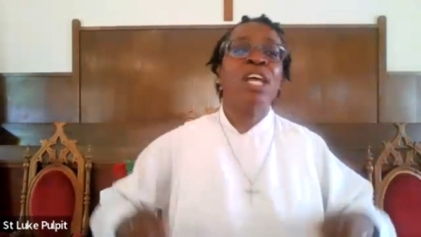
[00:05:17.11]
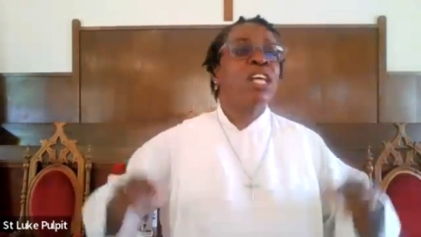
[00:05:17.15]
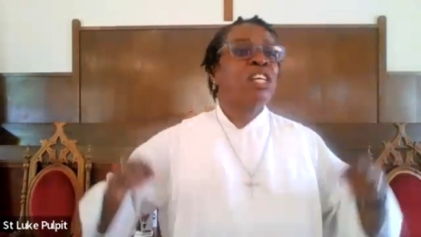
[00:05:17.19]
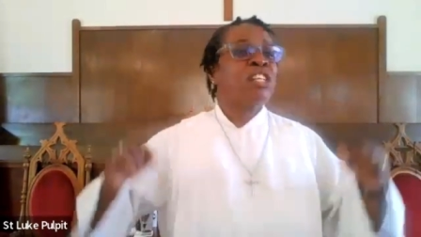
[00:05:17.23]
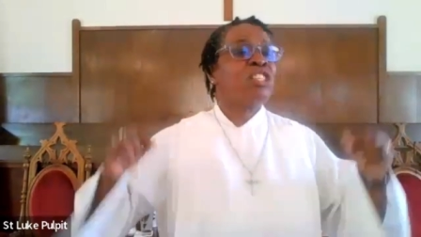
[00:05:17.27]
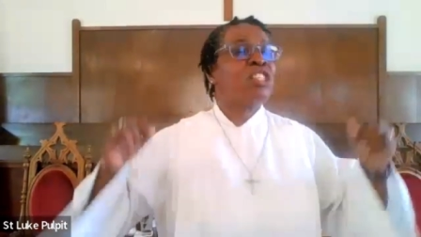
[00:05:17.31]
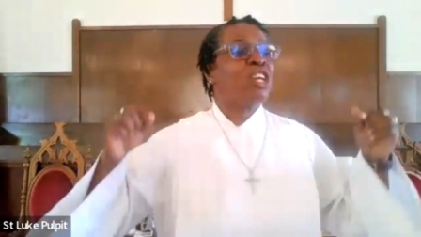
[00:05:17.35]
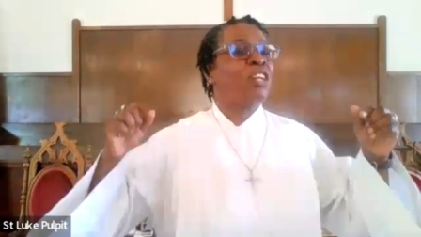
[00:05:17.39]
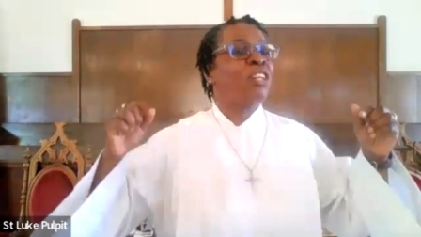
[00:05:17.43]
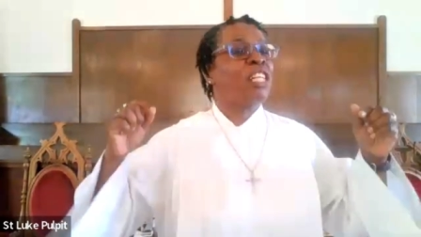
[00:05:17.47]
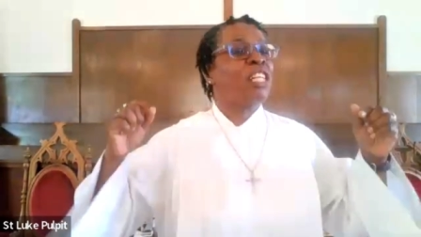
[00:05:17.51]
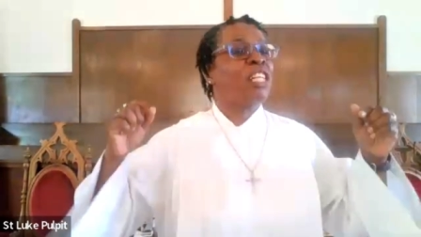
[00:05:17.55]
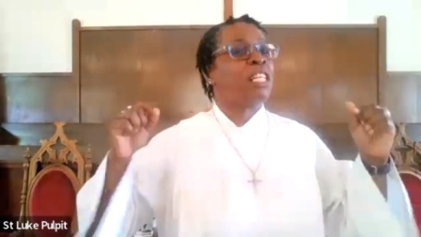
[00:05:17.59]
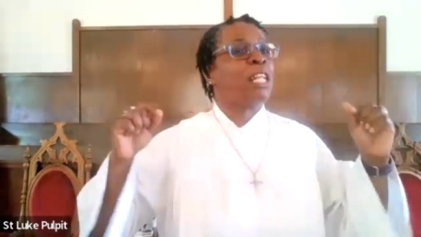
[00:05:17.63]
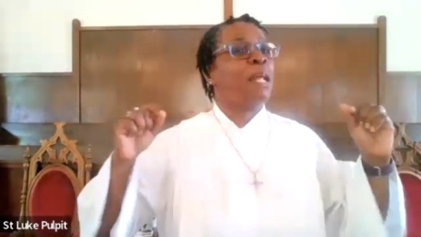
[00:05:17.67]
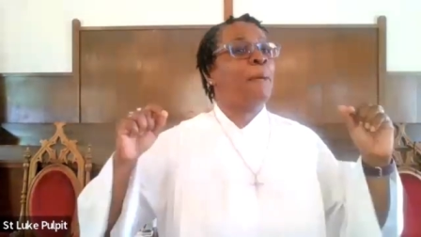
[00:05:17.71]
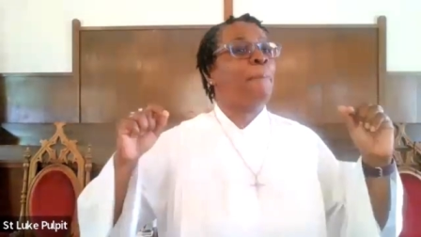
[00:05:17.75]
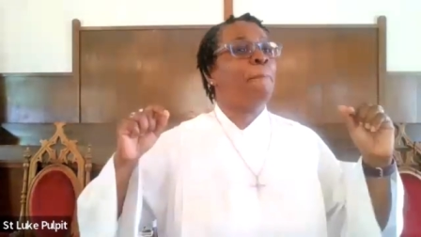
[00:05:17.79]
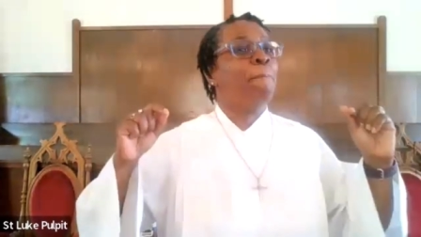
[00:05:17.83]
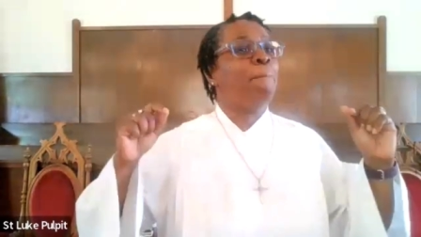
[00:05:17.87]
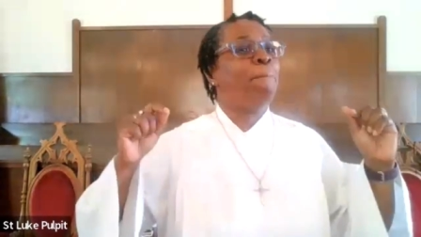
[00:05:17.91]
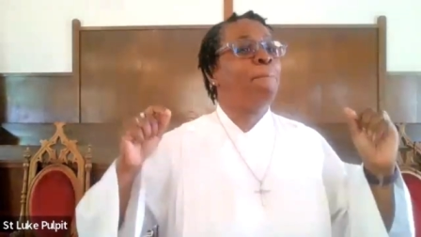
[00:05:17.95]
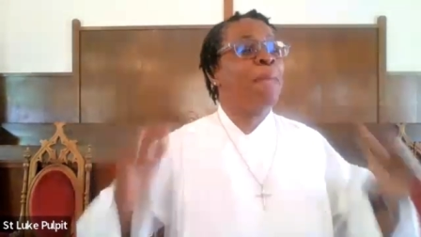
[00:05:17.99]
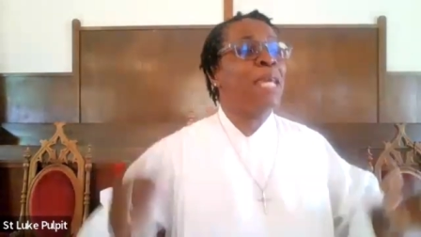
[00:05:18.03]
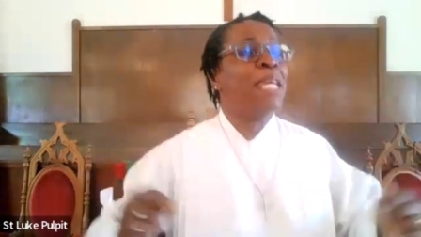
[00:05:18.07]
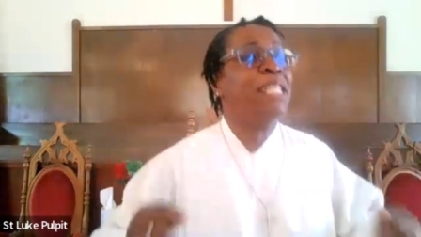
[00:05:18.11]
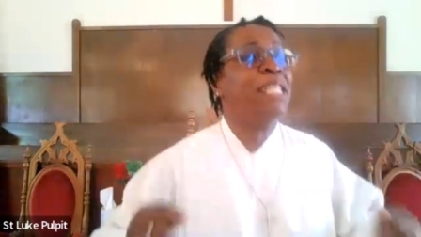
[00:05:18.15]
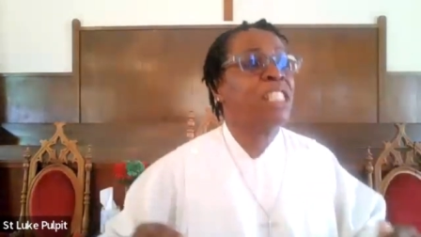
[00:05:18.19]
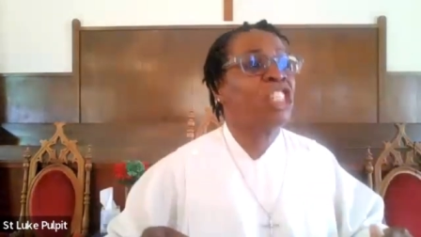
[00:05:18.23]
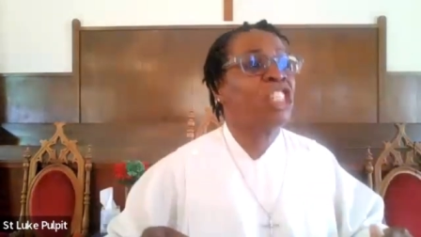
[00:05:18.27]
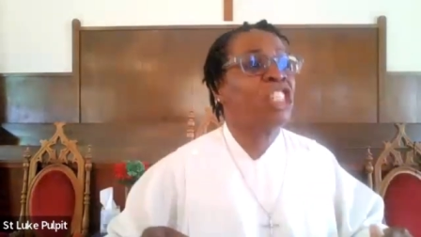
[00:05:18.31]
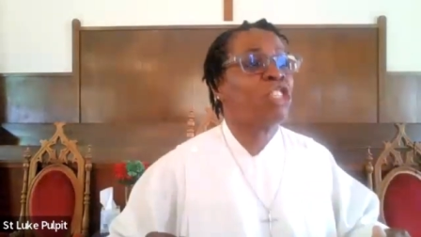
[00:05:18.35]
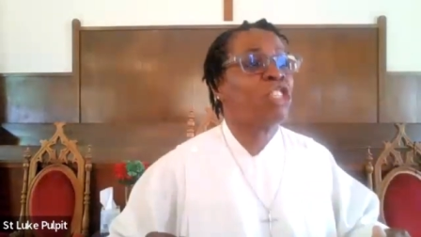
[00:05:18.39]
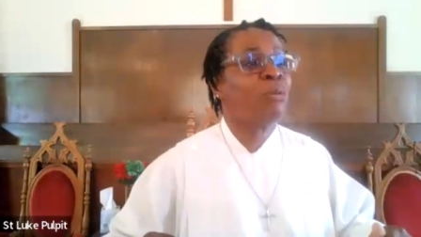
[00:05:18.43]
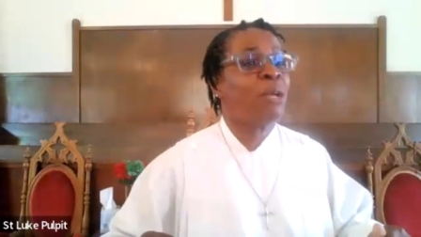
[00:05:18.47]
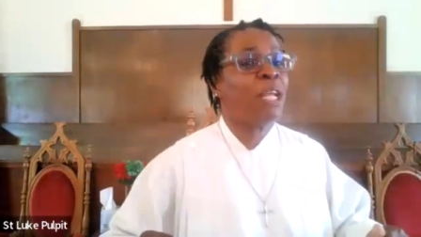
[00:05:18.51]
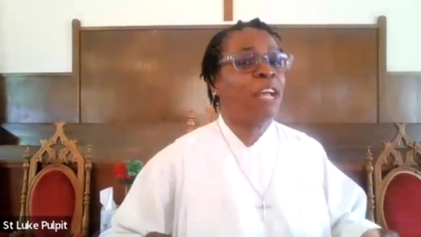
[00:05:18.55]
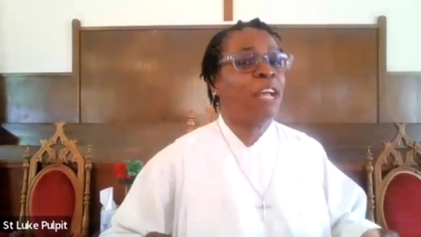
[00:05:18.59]
so that the
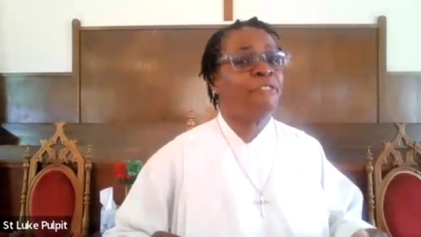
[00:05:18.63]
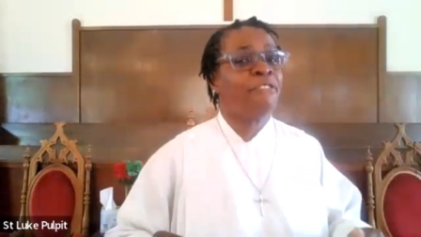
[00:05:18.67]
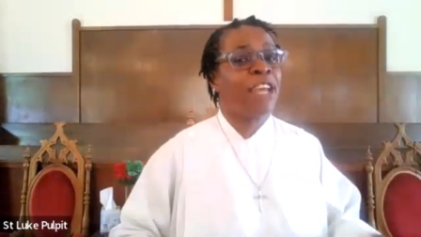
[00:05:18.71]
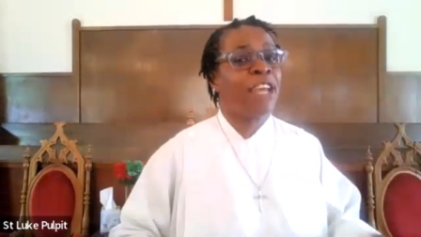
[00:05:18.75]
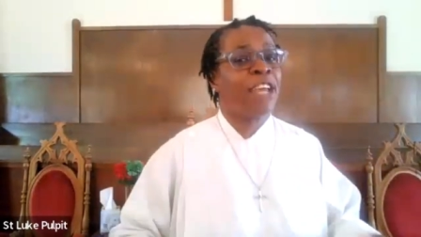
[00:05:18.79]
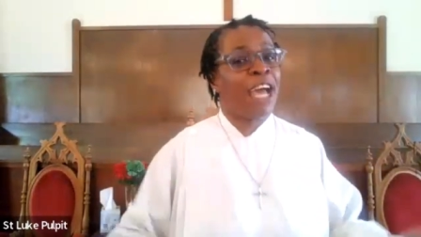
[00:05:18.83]
ministry of